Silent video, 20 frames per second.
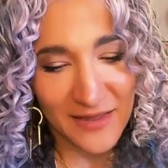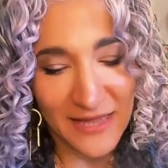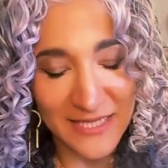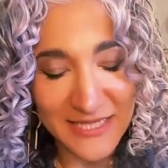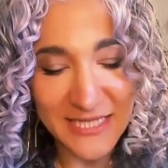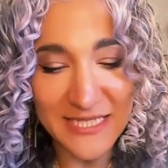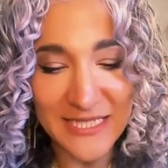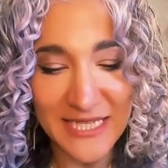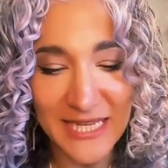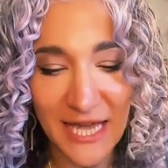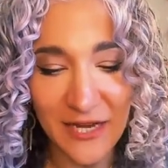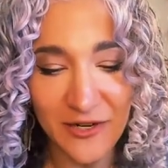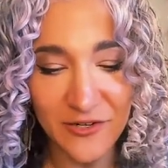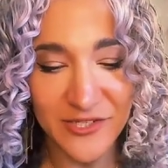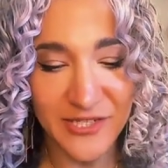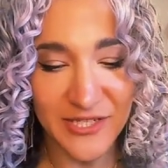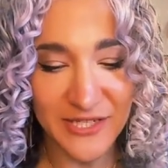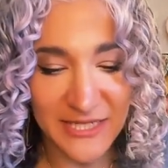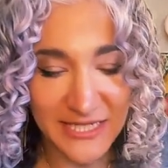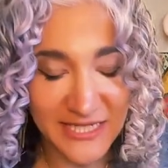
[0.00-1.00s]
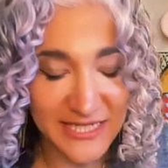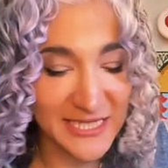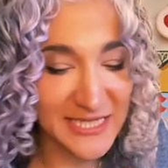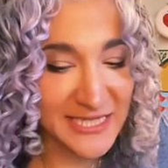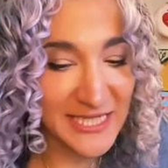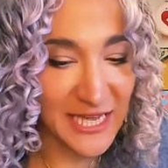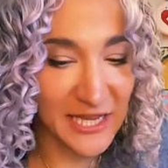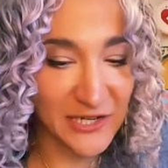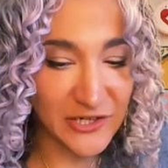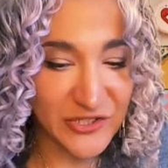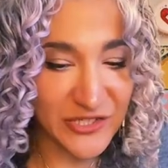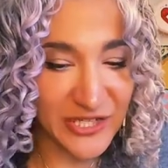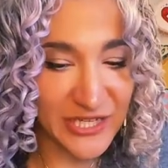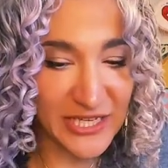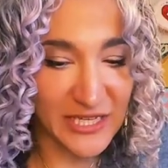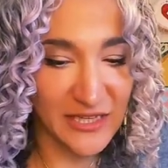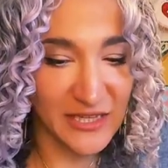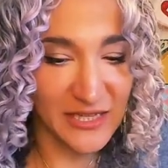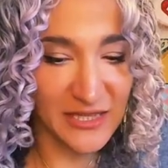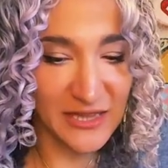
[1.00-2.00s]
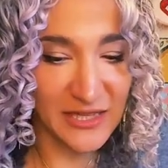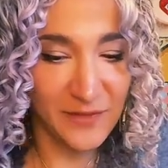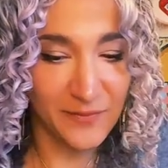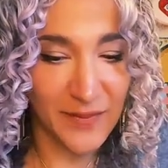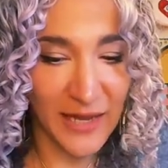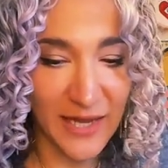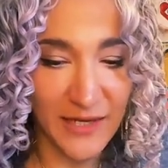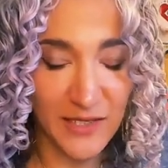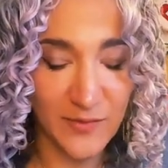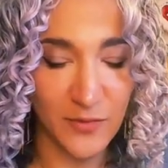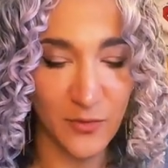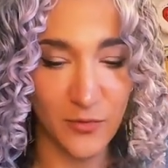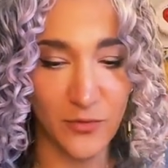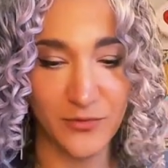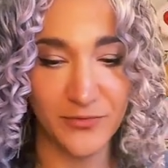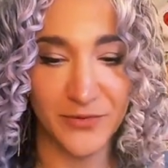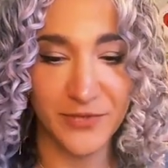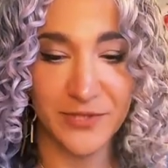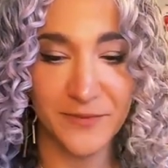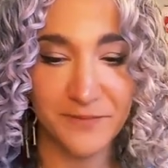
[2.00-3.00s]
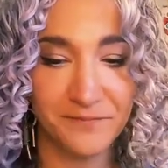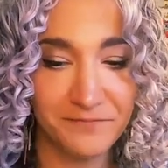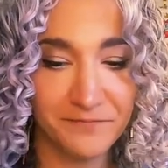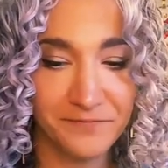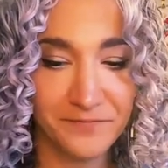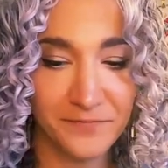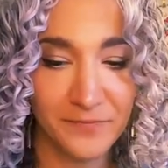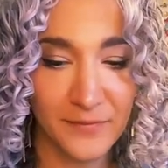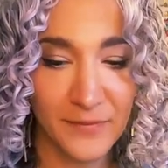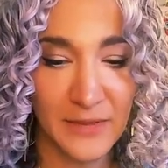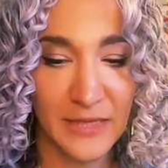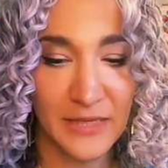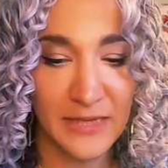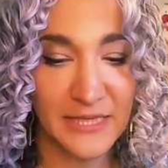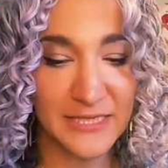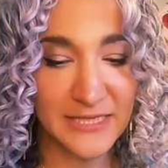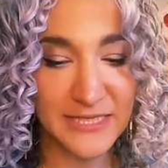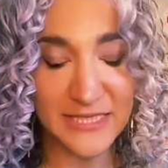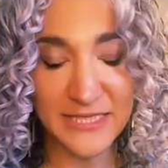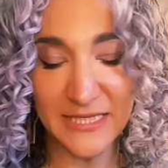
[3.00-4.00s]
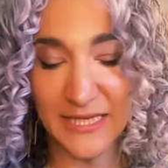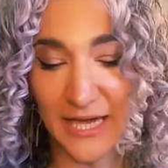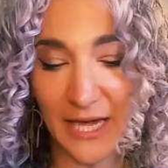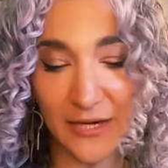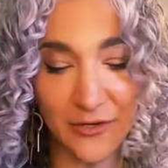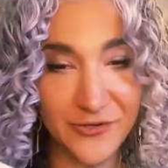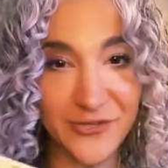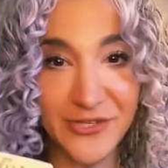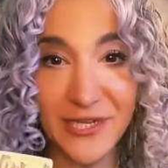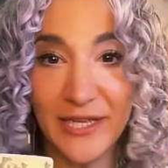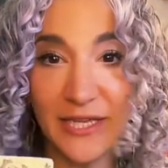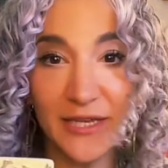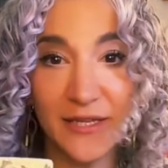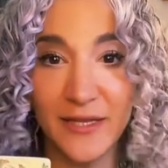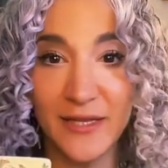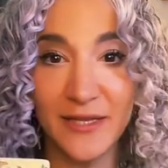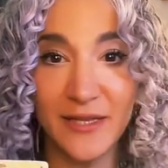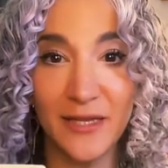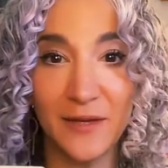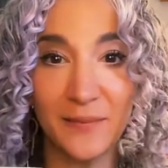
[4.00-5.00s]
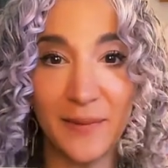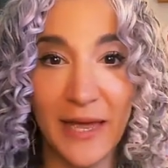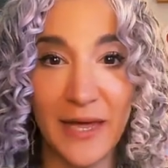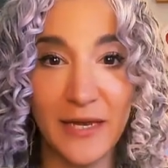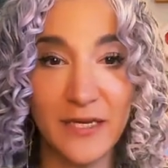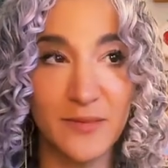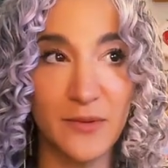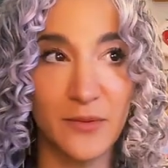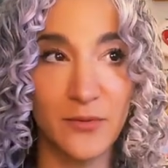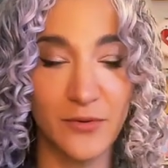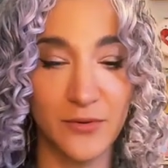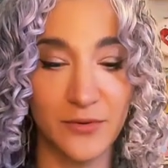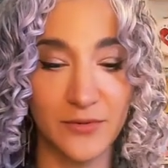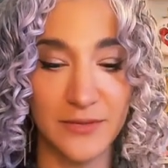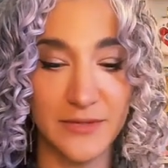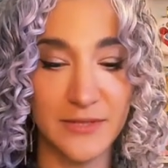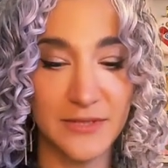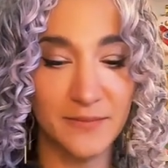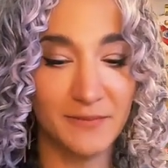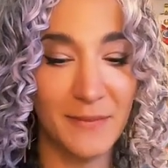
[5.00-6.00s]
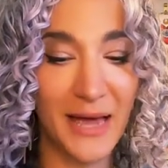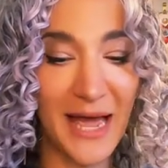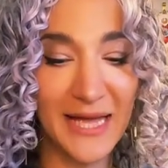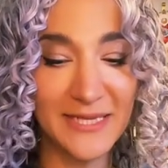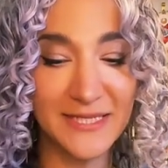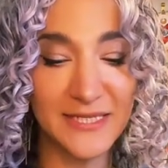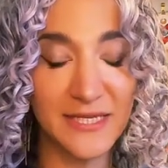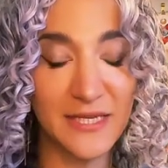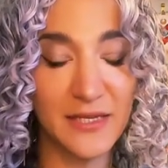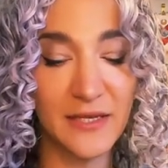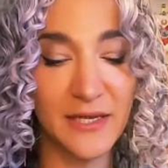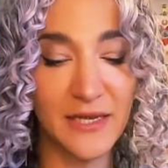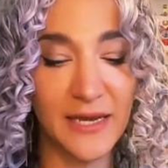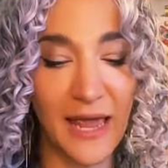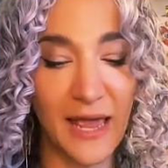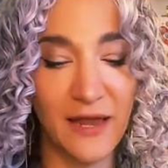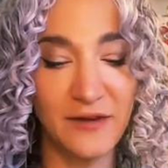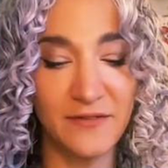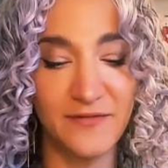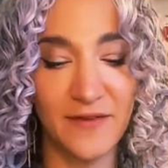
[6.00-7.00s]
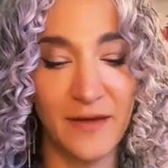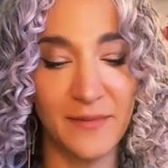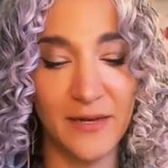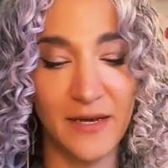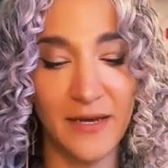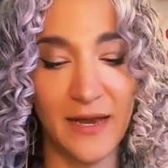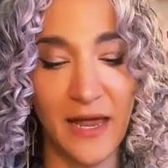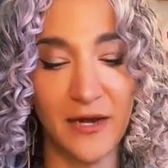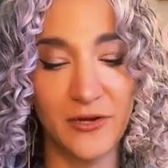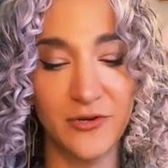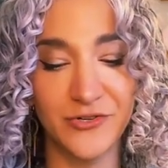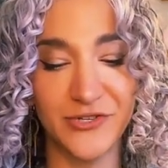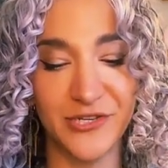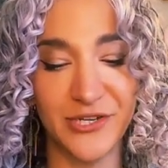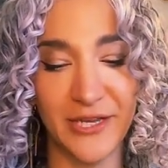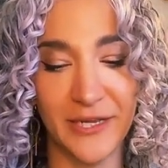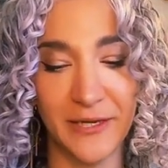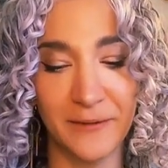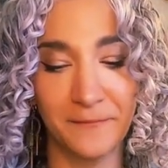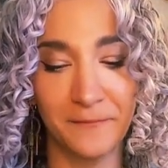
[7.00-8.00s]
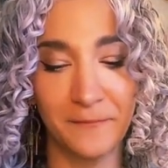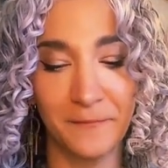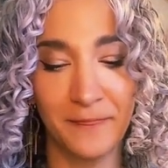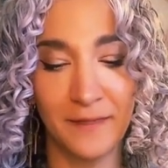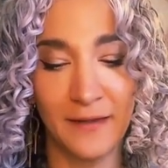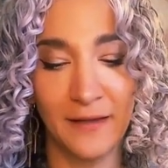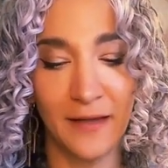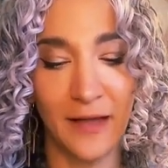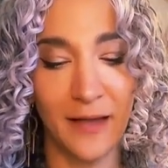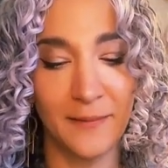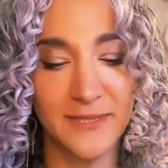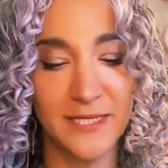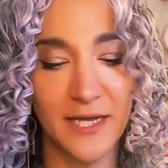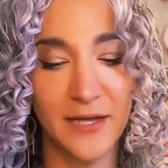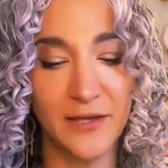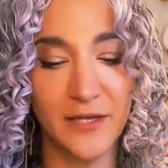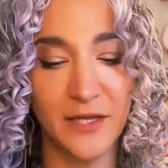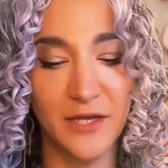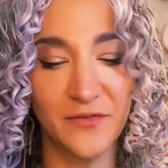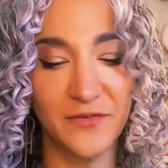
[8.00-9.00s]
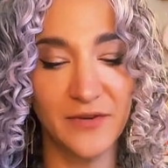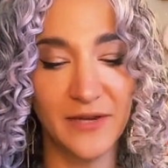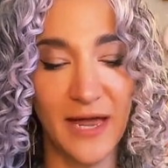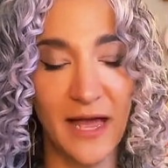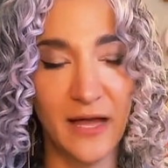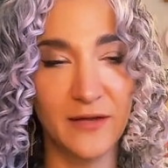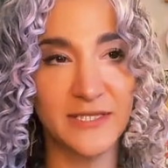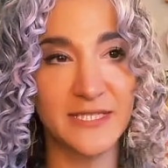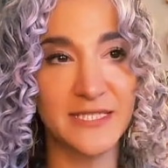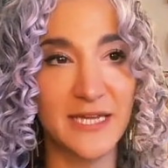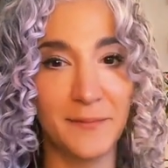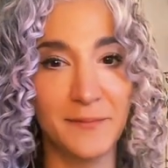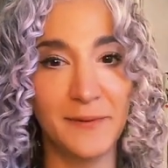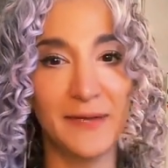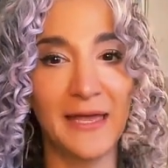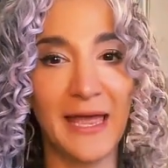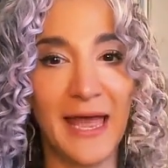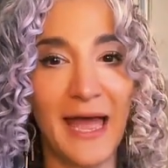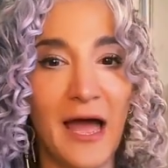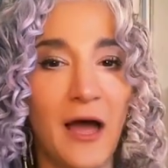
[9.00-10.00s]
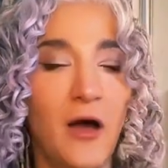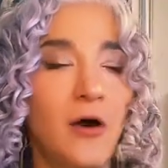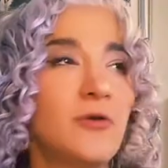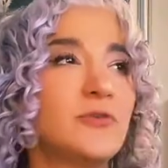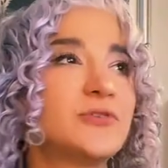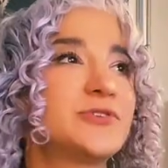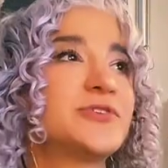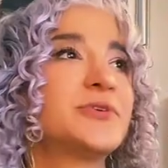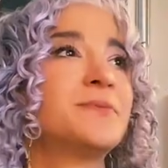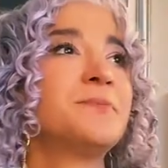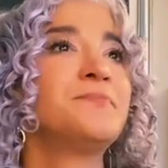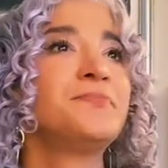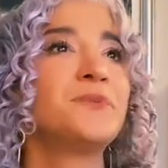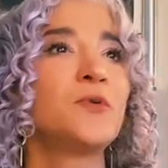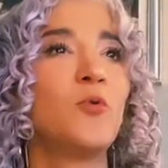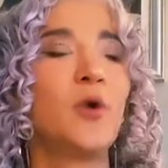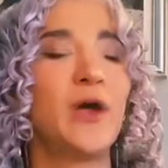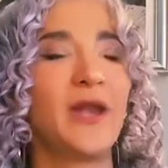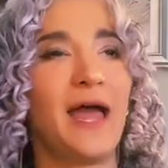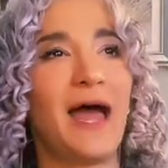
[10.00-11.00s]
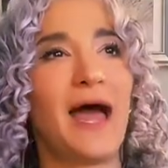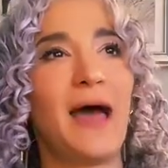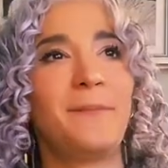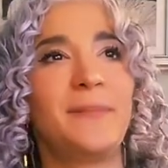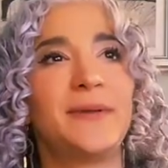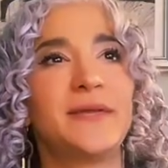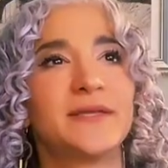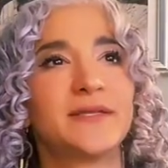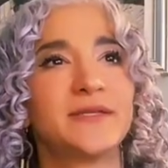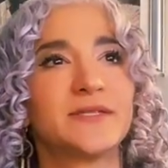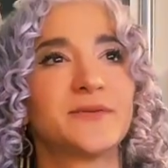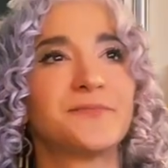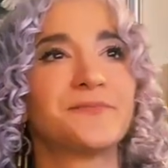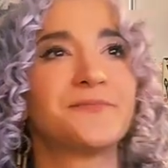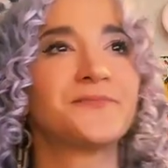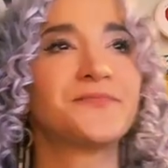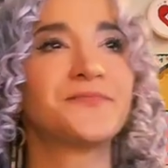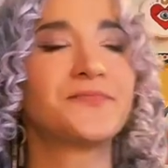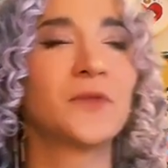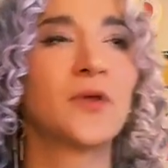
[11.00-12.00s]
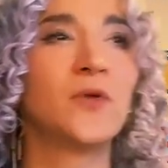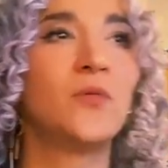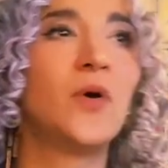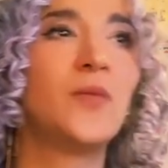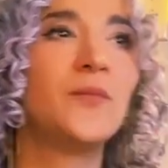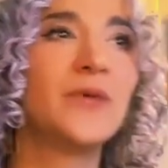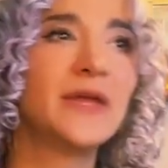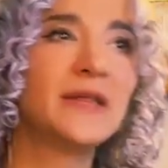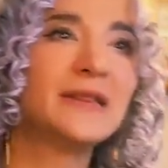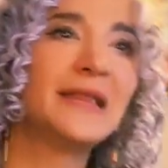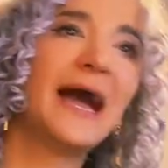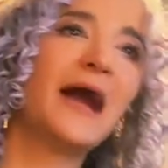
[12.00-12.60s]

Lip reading: this is the energy healing the abandonment wounds. This is the energy healing the abandonment wounds. Masculine and feminine energy, I'm telling you even now, stepping out. What happens when we